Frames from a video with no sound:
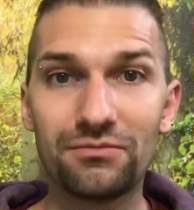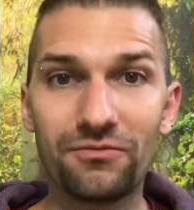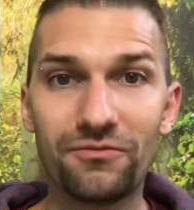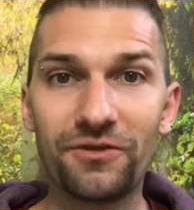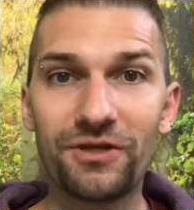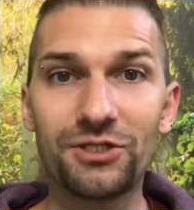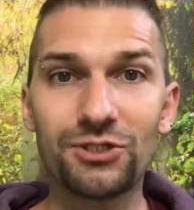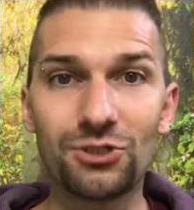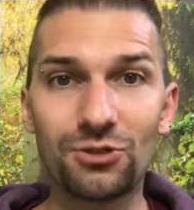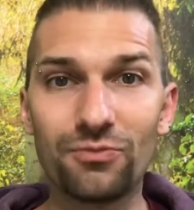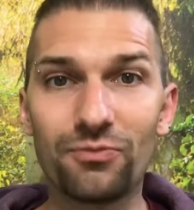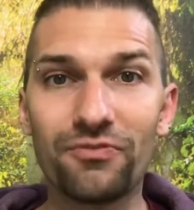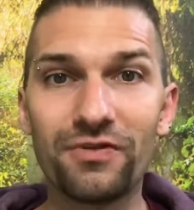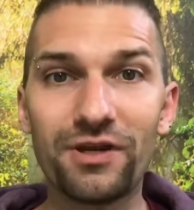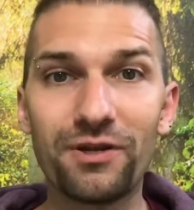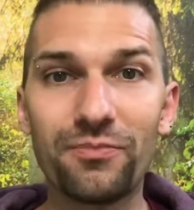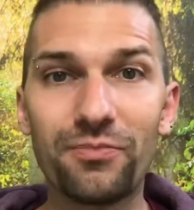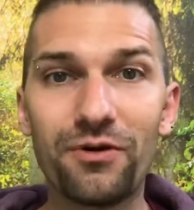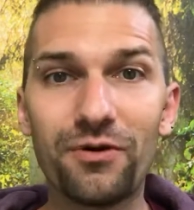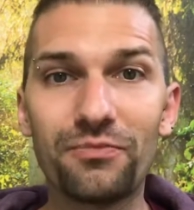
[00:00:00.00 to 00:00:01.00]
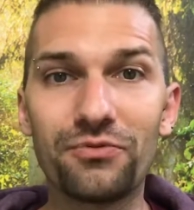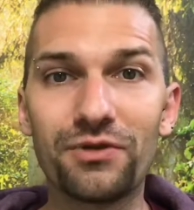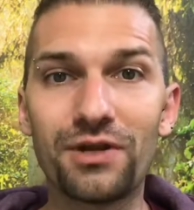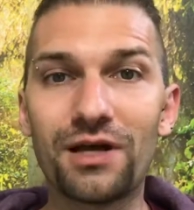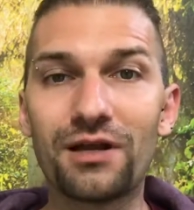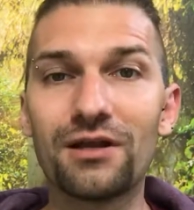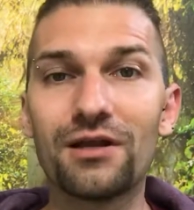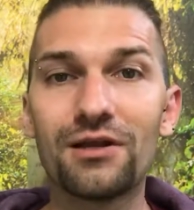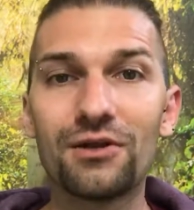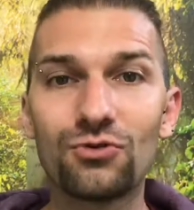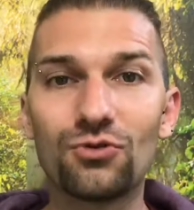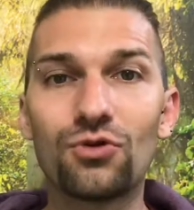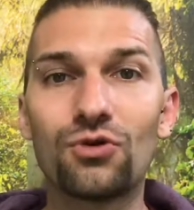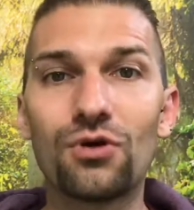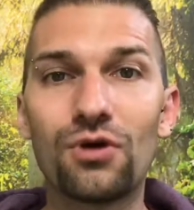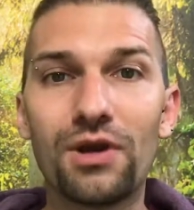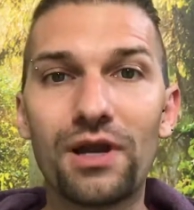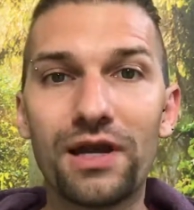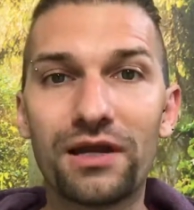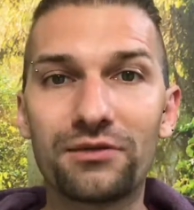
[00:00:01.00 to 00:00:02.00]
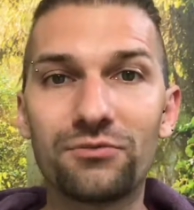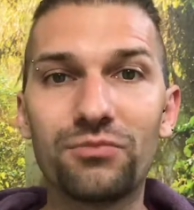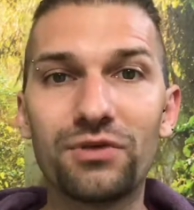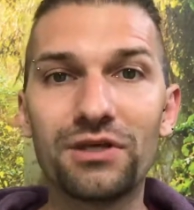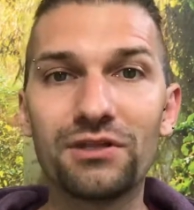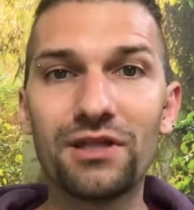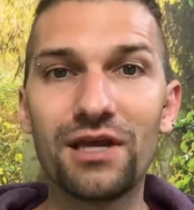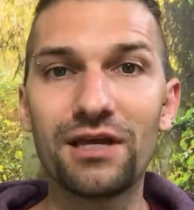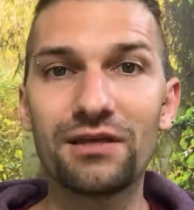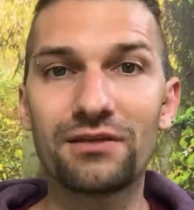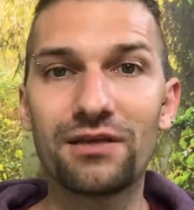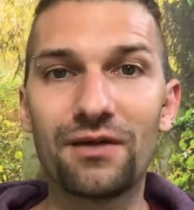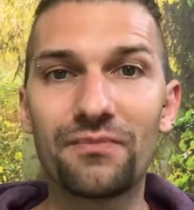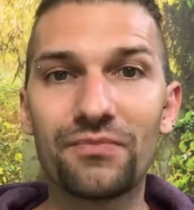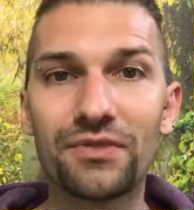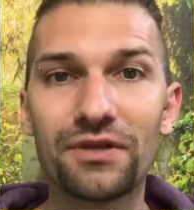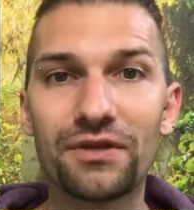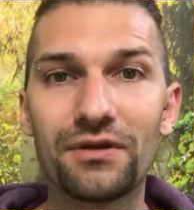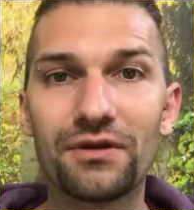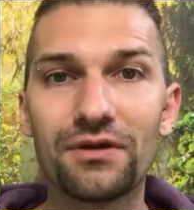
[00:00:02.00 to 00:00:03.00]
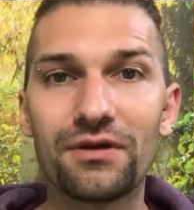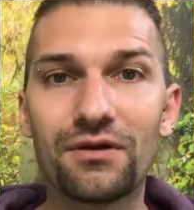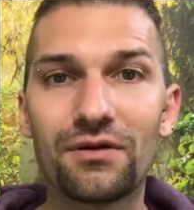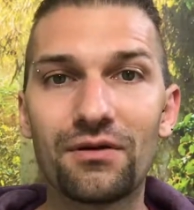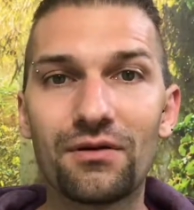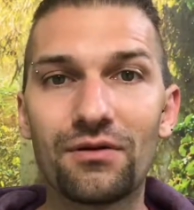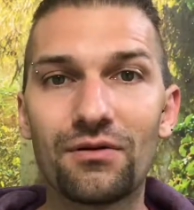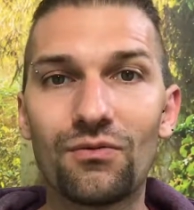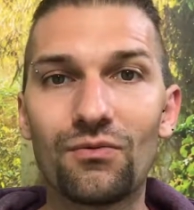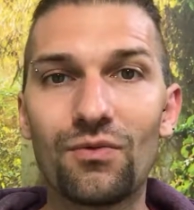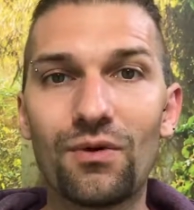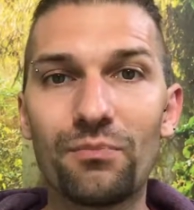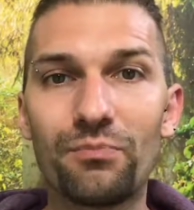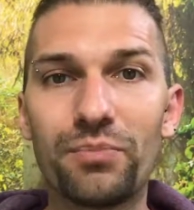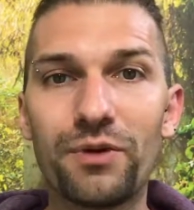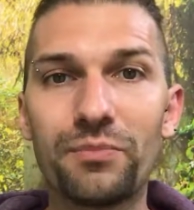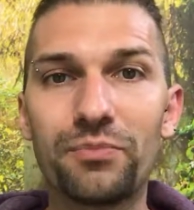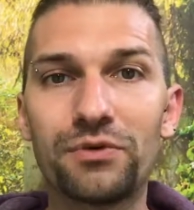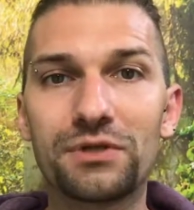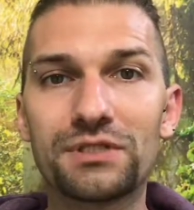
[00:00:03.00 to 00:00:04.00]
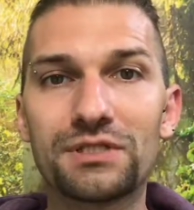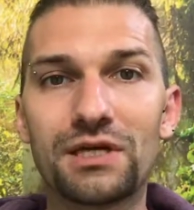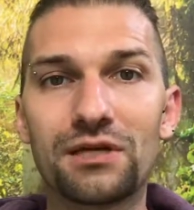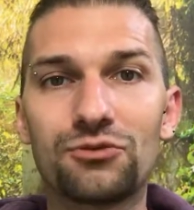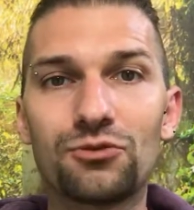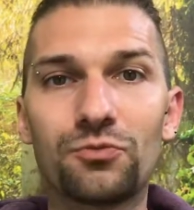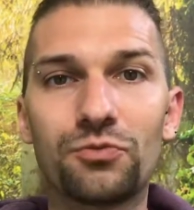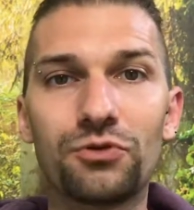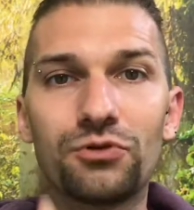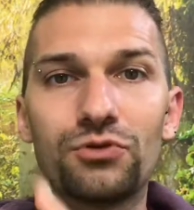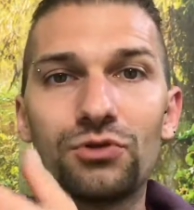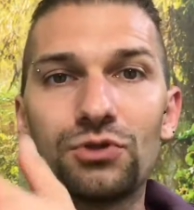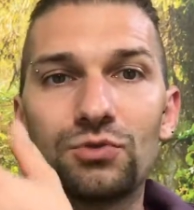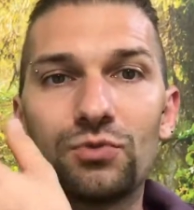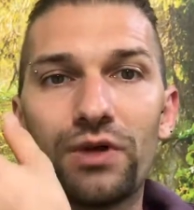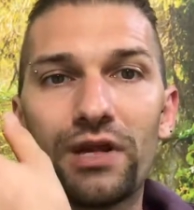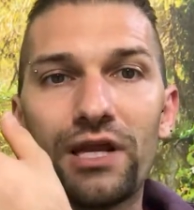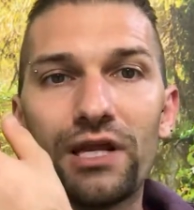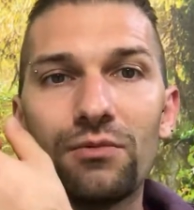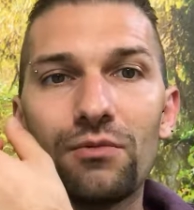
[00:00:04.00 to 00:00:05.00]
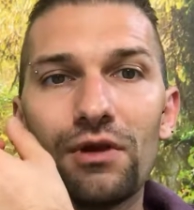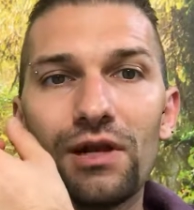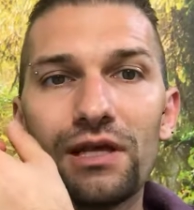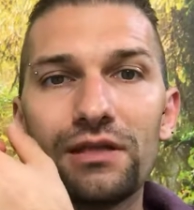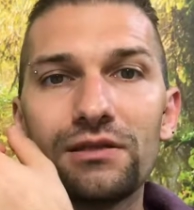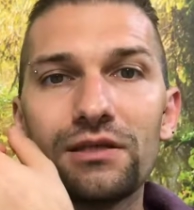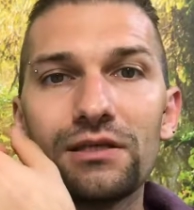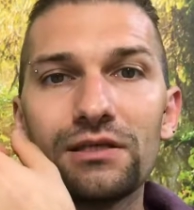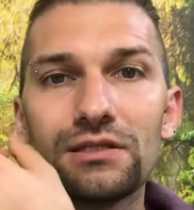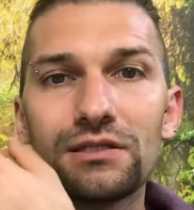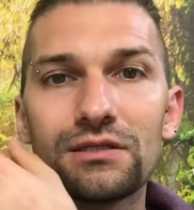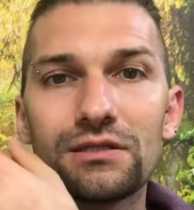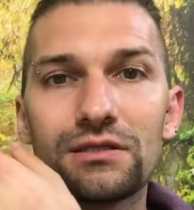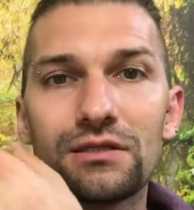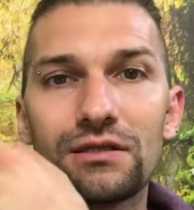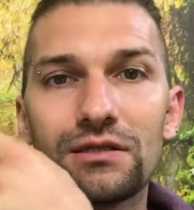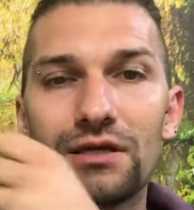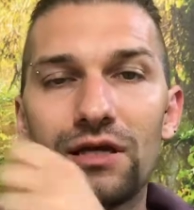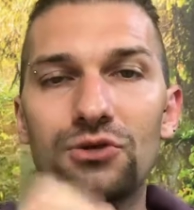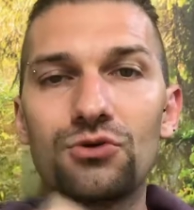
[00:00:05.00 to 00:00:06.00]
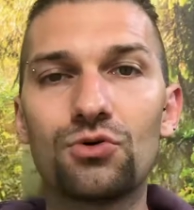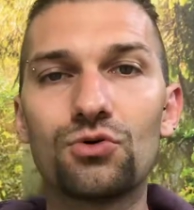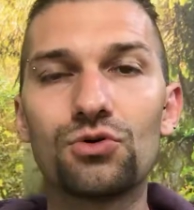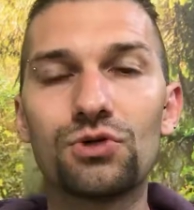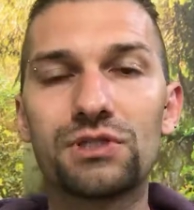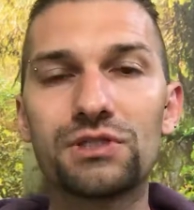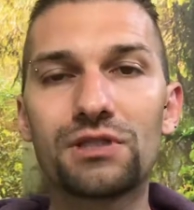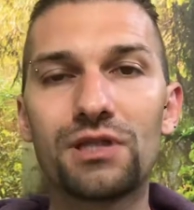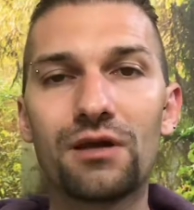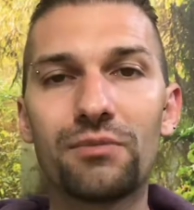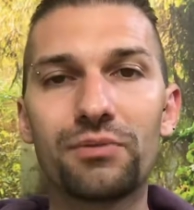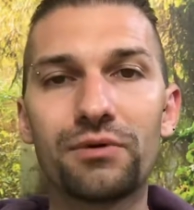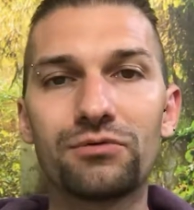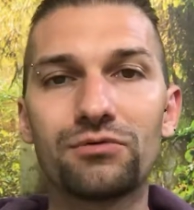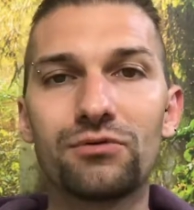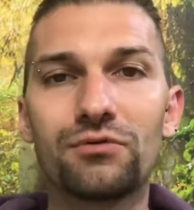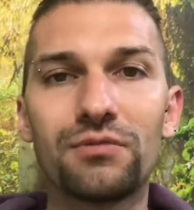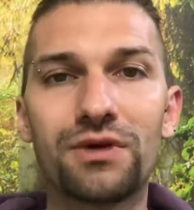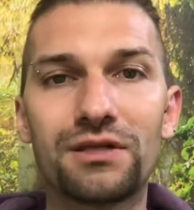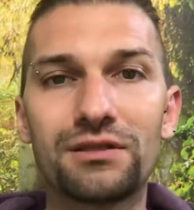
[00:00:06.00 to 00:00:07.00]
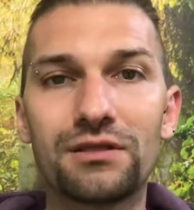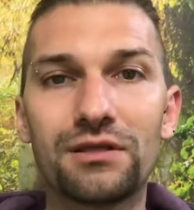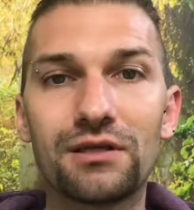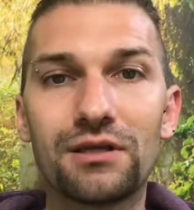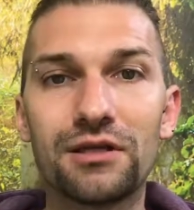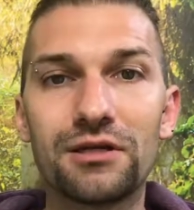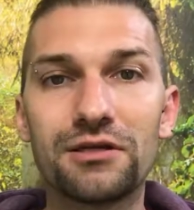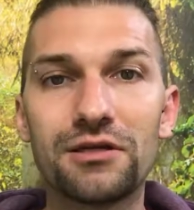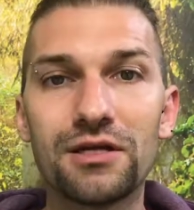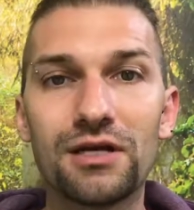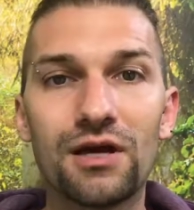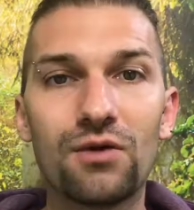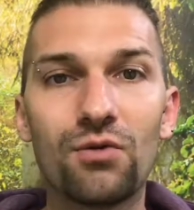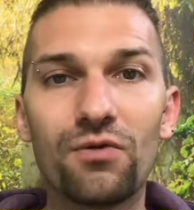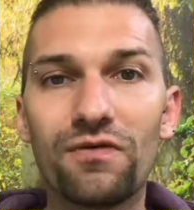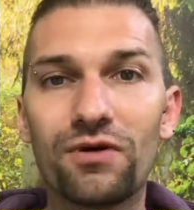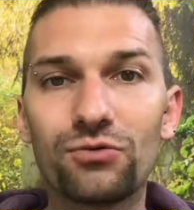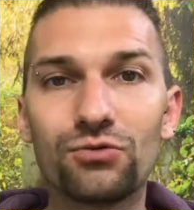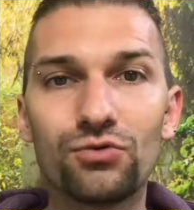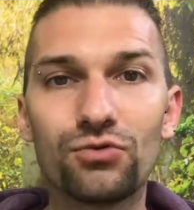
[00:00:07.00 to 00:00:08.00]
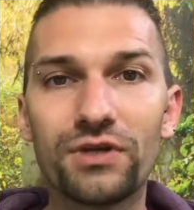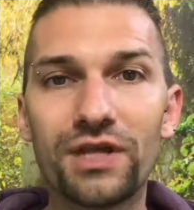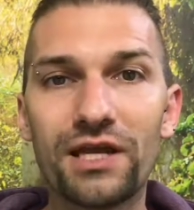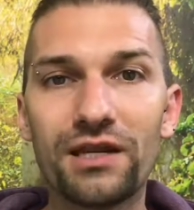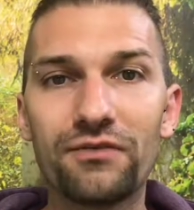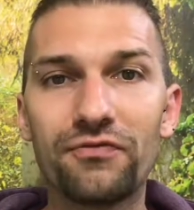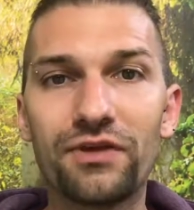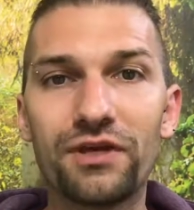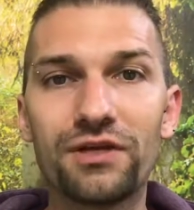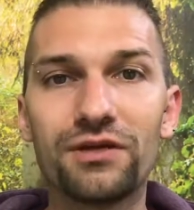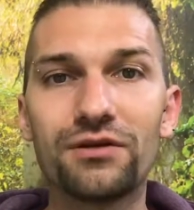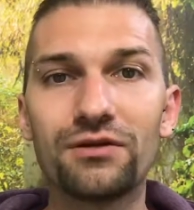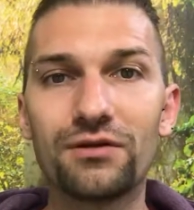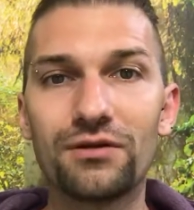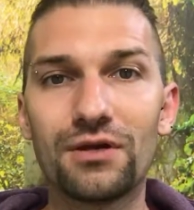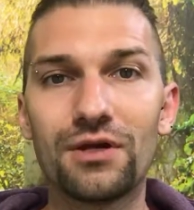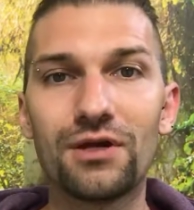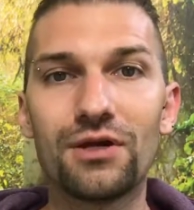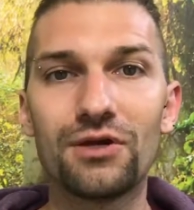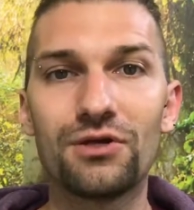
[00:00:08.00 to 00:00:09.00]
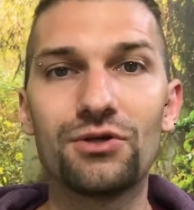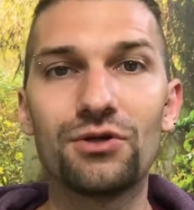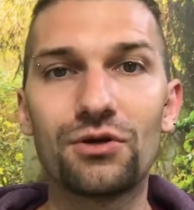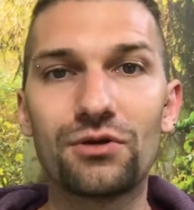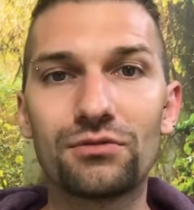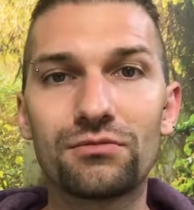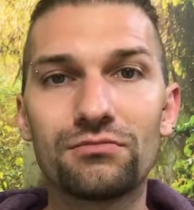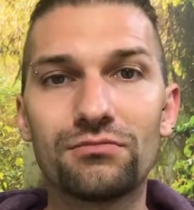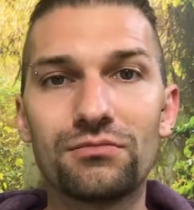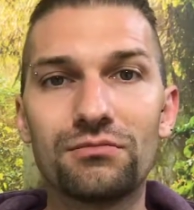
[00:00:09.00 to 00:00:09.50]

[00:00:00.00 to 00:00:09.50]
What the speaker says: very popular, to collect big data. When people start to produce wearable like this, you could strap automatically and without doing anything, your